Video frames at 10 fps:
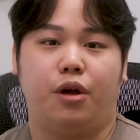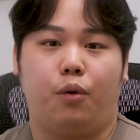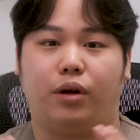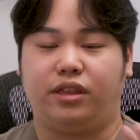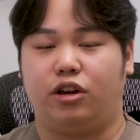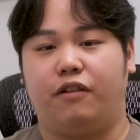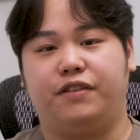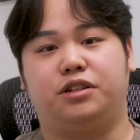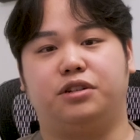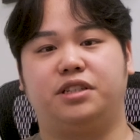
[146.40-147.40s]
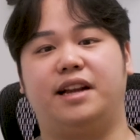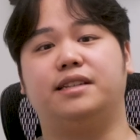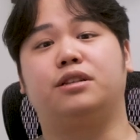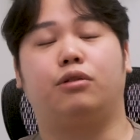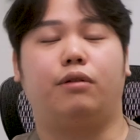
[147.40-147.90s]
what the officer said
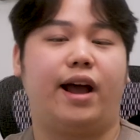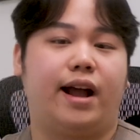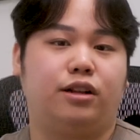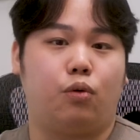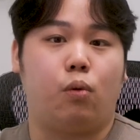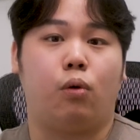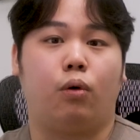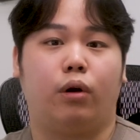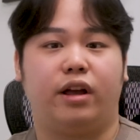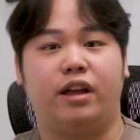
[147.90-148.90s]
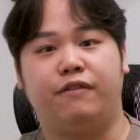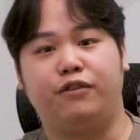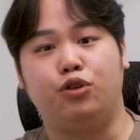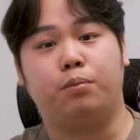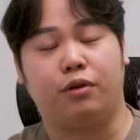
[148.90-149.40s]
is correct or if
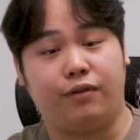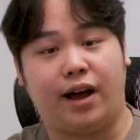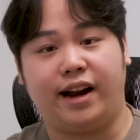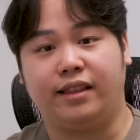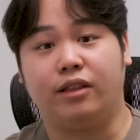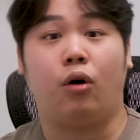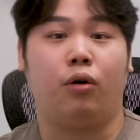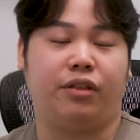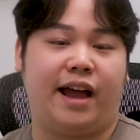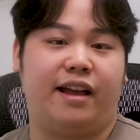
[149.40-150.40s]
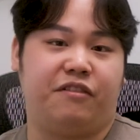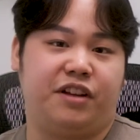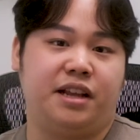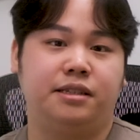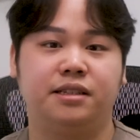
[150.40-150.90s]
you provided all that
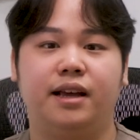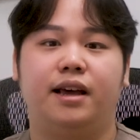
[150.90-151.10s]
evidence,